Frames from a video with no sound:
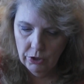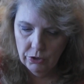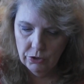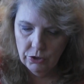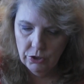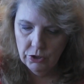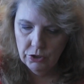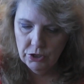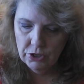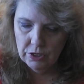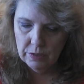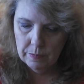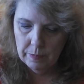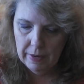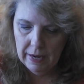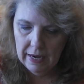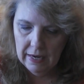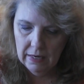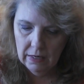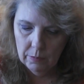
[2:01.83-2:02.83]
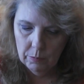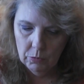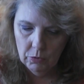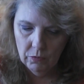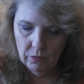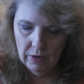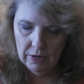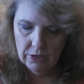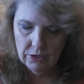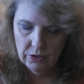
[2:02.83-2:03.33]
do you just bake and
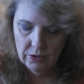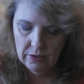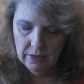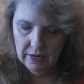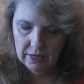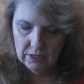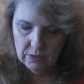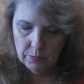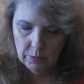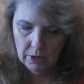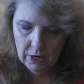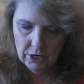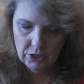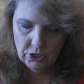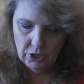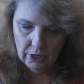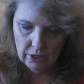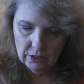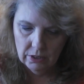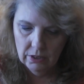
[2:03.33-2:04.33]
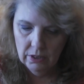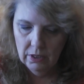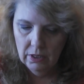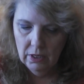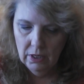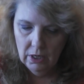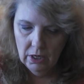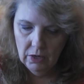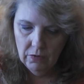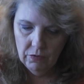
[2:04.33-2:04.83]
move on to the next project?
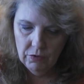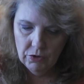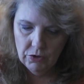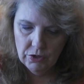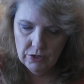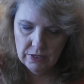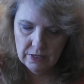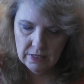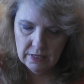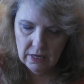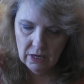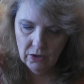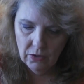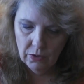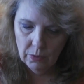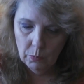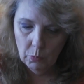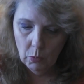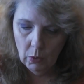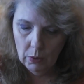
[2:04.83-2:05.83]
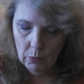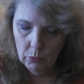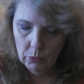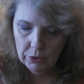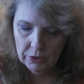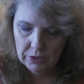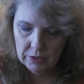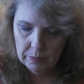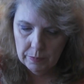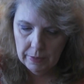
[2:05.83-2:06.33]
If you do seal them, what
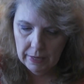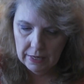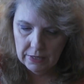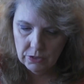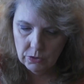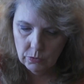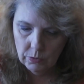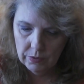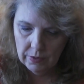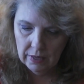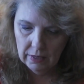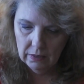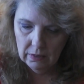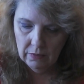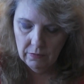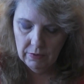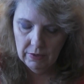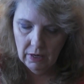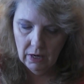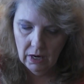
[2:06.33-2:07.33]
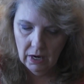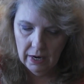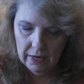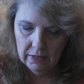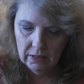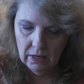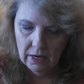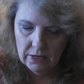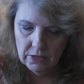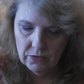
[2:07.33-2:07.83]
works best without leaving a high
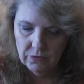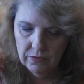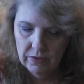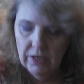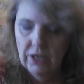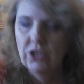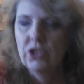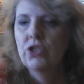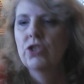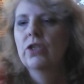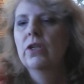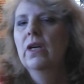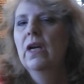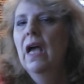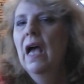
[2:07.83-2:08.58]
gloss finish?